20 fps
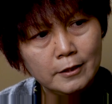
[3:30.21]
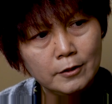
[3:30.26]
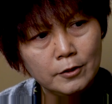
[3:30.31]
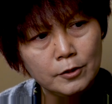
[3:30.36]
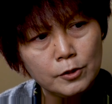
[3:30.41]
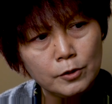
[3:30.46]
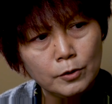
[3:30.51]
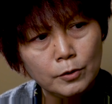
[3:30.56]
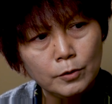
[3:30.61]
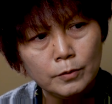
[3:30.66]

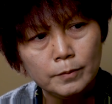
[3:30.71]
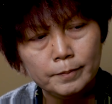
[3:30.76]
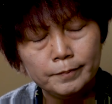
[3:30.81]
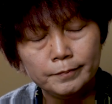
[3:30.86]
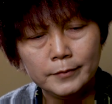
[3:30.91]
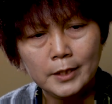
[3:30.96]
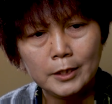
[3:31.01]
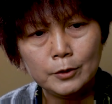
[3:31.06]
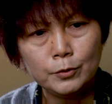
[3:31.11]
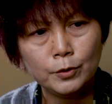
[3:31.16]
getting
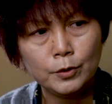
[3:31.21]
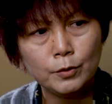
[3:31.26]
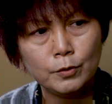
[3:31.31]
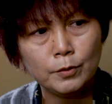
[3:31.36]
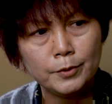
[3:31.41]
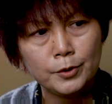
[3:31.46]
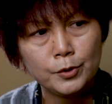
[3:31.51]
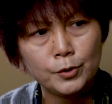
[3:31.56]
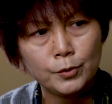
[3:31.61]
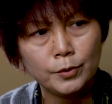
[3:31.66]
the
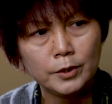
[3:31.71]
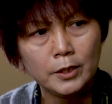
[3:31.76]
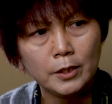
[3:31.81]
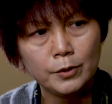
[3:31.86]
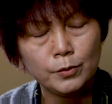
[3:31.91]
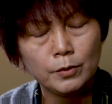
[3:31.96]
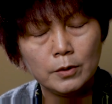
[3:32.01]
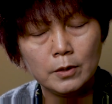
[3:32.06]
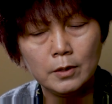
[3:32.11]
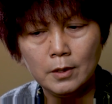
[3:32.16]
master's
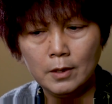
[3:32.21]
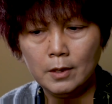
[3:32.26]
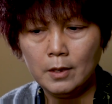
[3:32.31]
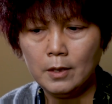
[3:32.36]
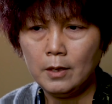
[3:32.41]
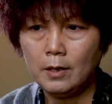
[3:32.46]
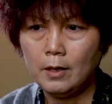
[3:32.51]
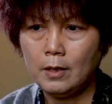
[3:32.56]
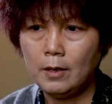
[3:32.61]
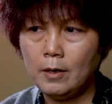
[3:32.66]
degree,
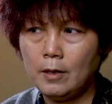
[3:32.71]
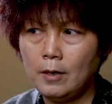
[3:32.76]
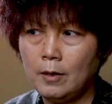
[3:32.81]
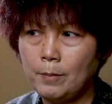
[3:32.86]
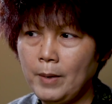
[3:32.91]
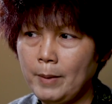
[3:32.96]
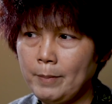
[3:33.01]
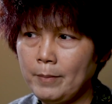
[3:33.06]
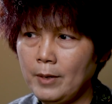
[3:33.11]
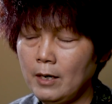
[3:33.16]
she would
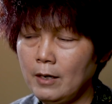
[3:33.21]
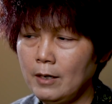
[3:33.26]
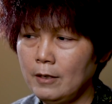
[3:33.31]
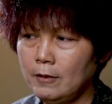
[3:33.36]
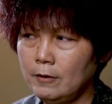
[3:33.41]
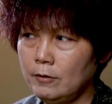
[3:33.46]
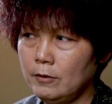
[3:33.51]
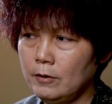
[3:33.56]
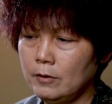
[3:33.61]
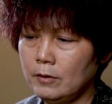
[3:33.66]
go back to
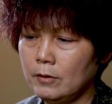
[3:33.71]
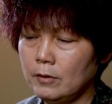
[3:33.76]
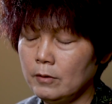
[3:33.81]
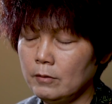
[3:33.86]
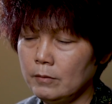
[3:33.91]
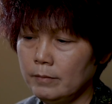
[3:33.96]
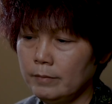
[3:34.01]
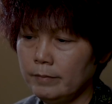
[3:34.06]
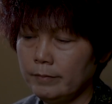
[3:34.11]
China to